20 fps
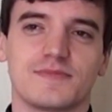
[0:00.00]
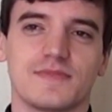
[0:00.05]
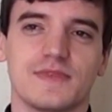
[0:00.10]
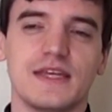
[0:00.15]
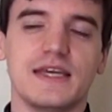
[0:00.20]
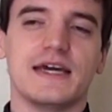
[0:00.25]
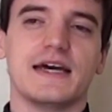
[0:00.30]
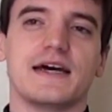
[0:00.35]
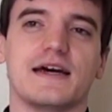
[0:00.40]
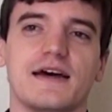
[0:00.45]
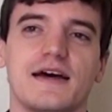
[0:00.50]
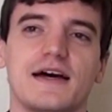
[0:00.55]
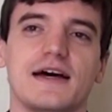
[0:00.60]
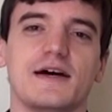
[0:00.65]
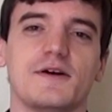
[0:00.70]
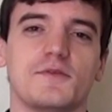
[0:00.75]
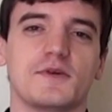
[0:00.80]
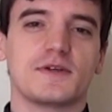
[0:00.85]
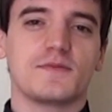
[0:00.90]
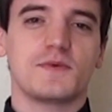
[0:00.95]

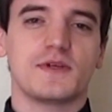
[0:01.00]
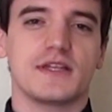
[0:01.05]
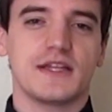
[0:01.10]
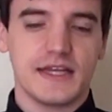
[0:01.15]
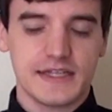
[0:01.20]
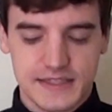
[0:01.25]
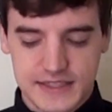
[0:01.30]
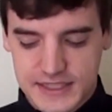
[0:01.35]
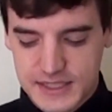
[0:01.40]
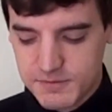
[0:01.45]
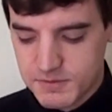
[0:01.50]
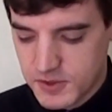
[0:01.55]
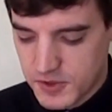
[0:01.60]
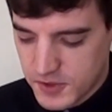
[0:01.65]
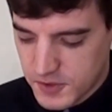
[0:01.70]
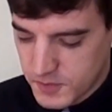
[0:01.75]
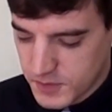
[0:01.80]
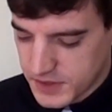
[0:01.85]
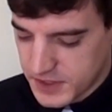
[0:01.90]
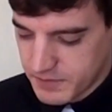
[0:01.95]
we'd like to keep
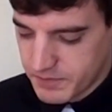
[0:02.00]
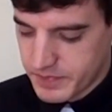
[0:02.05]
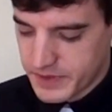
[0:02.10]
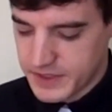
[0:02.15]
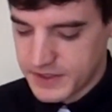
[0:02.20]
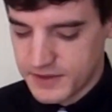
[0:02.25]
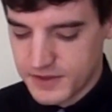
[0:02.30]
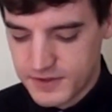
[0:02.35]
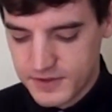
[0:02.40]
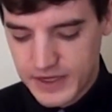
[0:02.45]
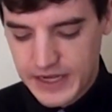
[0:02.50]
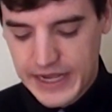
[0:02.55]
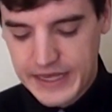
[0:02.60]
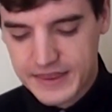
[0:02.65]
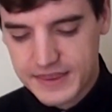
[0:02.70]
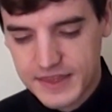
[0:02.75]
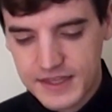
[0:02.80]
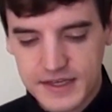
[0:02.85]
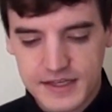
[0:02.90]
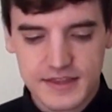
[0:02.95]
going with it. But I
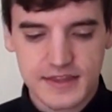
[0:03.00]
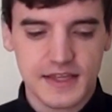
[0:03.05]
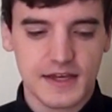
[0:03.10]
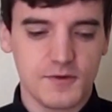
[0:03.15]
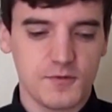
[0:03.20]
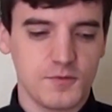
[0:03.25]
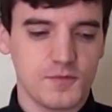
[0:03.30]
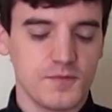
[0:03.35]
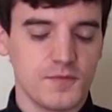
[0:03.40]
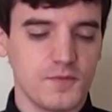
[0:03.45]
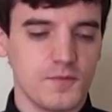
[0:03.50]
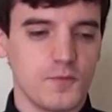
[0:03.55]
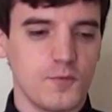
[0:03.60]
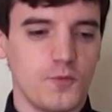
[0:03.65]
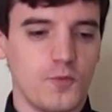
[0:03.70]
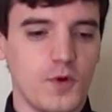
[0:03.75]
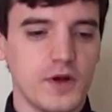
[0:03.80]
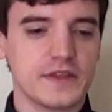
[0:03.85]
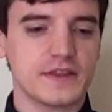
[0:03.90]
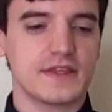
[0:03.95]
think that
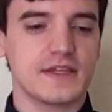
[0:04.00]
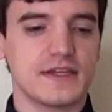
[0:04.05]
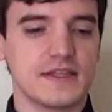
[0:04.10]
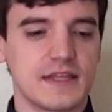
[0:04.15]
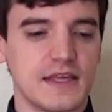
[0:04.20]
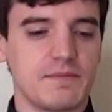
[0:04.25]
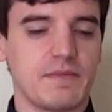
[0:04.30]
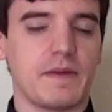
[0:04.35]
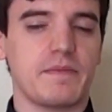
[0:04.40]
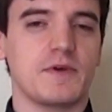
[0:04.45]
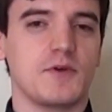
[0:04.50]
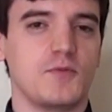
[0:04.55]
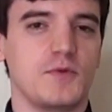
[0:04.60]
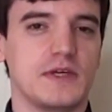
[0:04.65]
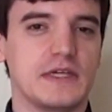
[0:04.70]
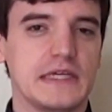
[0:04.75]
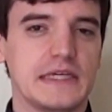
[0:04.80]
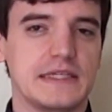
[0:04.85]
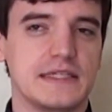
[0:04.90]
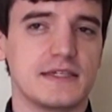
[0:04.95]
one thing that maybe
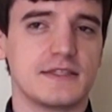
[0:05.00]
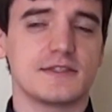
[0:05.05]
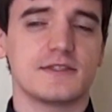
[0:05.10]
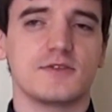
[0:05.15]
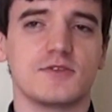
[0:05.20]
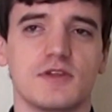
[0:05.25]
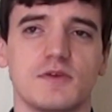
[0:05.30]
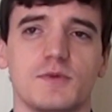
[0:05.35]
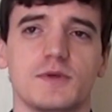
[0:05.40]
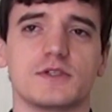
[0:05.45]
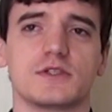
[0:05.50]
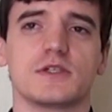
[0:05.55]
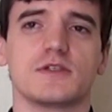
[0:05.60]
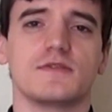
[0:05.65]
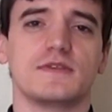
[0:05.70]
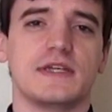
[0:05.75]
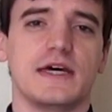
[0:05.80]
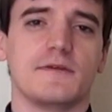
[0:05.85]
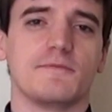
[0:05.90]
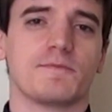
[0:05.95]
we didn't do that we should
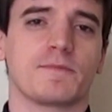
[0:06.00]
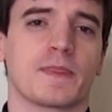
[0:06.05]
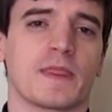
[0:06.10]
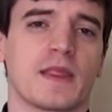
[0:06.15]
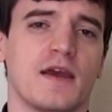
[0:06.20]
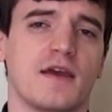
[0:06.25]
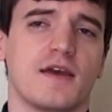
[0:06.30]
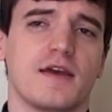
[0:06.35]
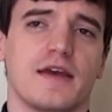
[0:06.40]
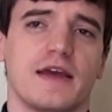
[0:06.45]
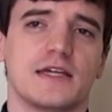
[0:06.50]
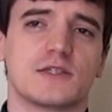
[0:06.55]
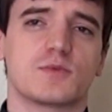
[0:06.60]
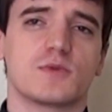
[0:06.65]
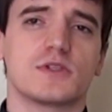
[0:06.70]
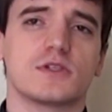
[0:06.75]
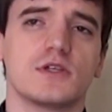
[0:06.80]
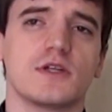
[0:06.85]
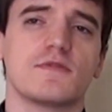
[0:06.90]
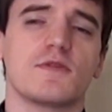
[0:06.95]
have done is
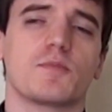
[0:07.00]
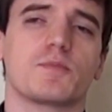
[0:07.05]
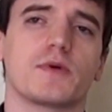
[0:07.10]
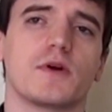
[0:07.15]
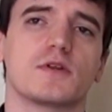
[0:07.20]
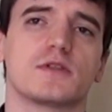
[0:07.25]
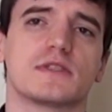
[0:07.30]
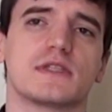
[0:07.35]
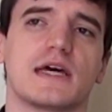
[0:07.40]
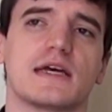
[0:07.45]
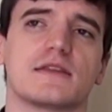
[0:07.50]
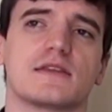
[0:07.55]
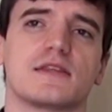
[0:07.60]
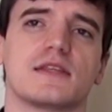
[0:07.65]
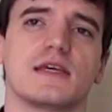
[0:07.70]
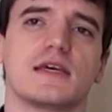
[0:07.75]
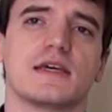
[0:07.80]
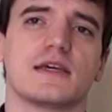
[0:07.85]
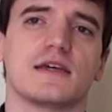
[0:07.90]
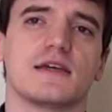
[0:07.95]
we should have approached that
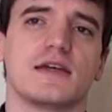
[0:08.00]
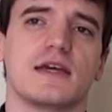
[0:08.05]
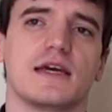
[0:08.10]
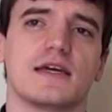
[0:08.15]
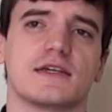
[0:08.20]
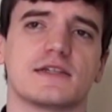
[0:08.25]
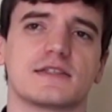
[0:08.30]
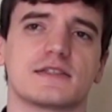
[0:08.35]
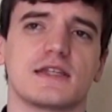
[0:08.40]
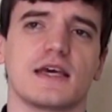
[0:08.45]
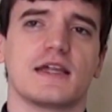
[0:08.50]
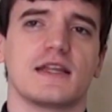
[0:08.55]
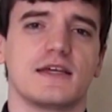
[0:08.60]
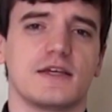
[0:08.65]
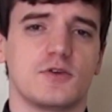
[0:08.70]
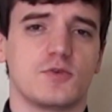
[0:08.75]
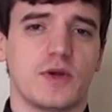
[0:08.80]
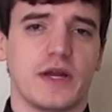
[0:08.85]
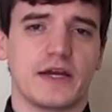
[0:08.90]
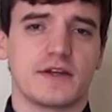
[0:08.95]
thing in a slightly
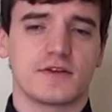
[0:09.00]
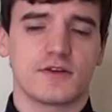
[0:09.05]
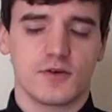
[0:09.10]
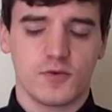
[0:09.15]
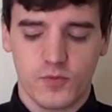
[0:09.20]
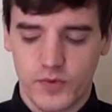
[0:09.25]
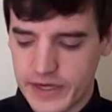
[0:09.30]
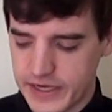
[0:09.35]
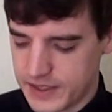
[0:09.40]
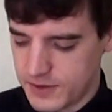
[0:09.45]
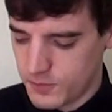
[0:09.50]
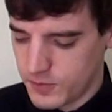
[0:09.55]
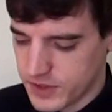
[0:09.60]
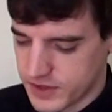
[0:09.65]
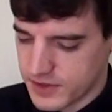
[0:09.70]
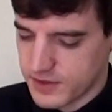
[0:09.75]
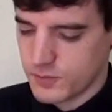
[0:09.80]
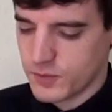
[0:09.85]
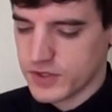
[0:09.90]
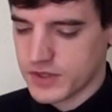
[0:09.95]
grander way
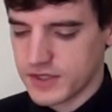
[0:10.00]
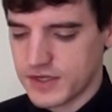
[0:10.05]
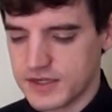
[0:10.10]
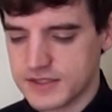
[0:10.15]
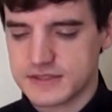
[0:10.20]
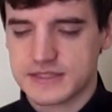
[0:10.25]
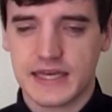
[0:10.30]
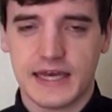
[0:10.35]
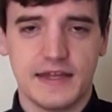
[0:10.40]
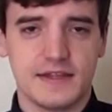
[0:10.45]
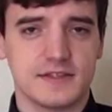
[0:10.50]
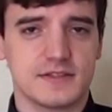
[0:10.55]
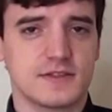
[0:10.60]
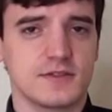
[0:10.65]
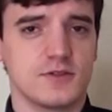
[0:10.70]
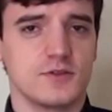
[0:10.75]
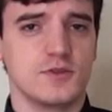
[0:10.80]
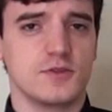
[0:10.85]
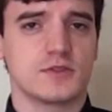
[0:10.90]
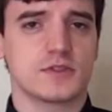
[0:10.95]
with an intent
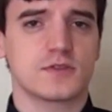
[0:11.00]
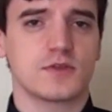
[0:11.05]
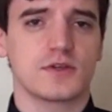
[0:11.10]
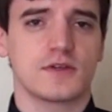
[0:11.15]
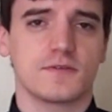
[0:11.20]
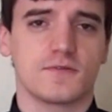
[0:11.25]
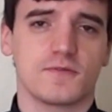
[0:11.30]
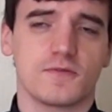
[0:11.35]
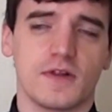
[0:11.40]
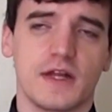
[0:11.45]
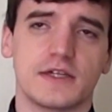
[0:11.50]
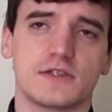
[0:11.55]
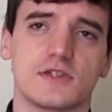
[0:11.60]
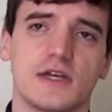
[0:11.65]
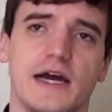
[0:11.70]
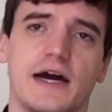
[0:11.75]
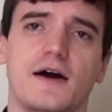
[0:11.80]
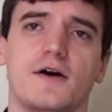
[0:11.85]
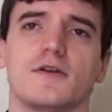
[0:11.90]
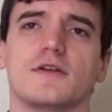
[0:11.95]
to sort of flesh
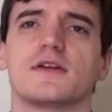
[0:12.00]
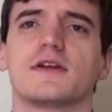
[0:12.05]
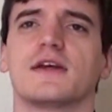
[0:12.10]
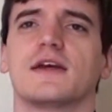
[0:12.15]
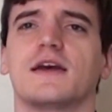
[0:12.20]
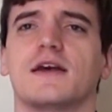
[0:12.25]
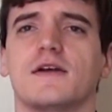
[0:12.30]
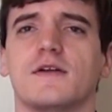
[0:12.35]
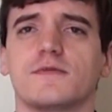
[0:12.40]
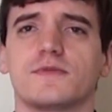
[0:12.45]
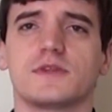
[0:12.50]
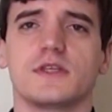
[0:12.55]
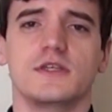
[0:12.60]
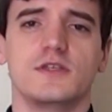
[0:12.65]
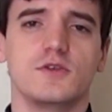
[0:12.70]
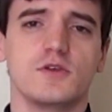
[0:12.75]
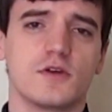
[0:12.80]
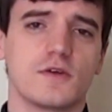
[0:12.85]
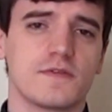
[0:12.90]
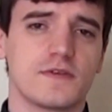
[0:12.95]
out the
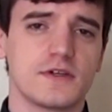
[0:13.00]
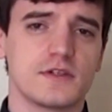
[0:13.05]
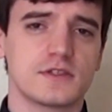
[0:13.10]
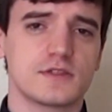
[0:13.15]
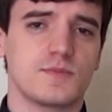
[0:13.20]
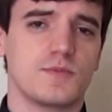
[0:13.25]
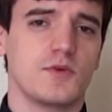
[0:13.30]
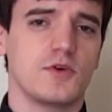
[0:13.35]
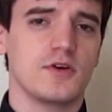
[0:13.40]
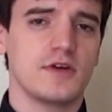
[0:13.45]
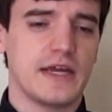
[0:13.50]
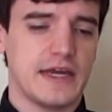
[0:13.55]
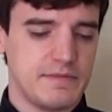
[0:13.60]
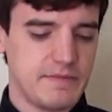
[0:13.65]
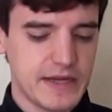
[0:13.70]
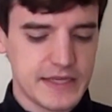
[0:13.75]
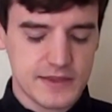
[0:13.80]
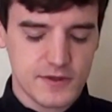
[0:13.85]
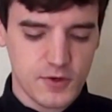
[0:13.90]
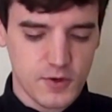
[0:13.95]
universe more and
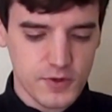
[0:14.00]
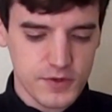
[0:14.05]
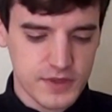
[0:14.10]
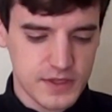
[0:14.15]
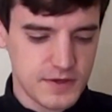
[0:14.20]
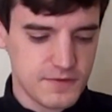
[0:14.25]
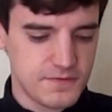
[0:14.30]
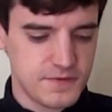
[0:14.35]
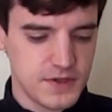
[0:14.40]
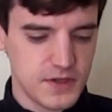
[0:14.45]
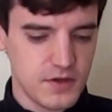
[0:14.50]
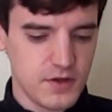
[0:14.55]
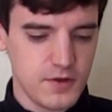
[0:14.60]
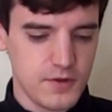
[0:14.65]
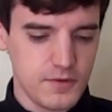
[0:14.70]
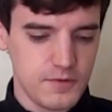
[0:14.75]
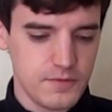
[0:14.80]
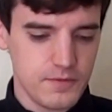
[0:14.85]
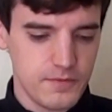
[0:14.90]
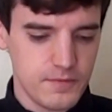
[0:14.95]
make the whole thing
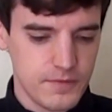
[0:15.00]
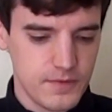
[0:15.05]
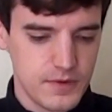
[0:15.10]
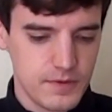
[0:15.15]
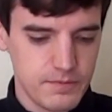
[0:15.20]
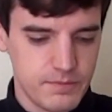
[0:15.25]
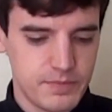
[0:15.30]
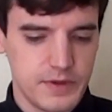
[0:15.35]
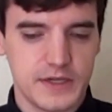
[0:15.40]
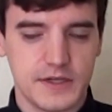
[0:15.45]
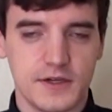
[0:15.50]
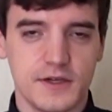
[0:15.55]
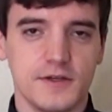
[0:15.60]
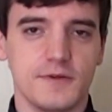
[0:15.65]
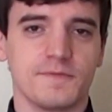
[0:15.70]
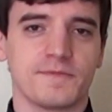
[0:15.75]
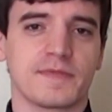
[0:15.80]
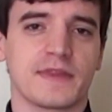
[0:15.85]
feel bigger.